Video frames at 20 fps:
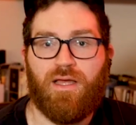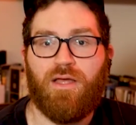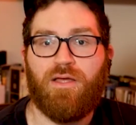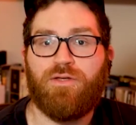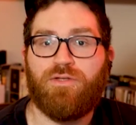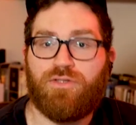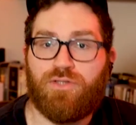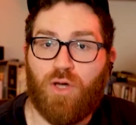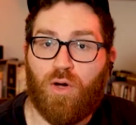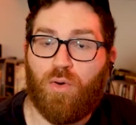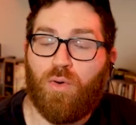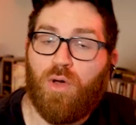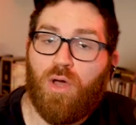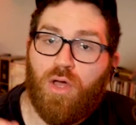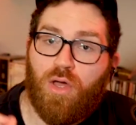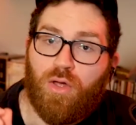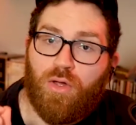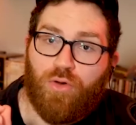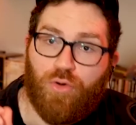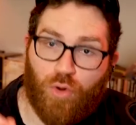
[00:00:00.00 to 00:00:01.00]
So
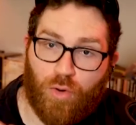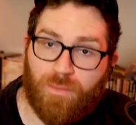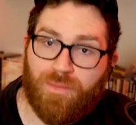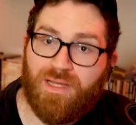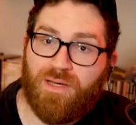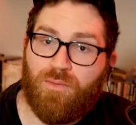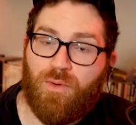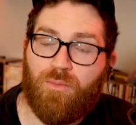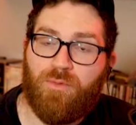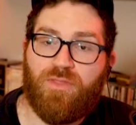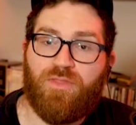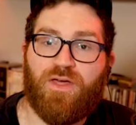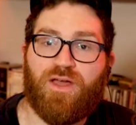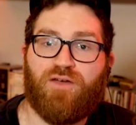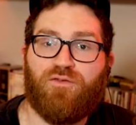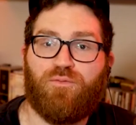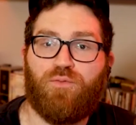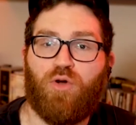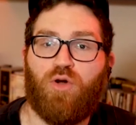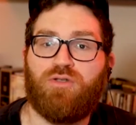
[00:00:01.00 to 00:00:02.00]
normally when we think
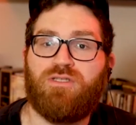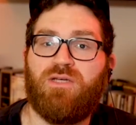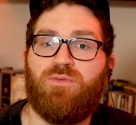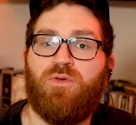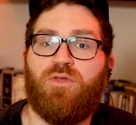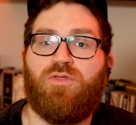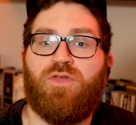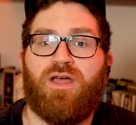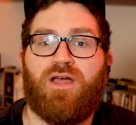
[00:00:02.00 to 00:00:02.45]
of protein, we think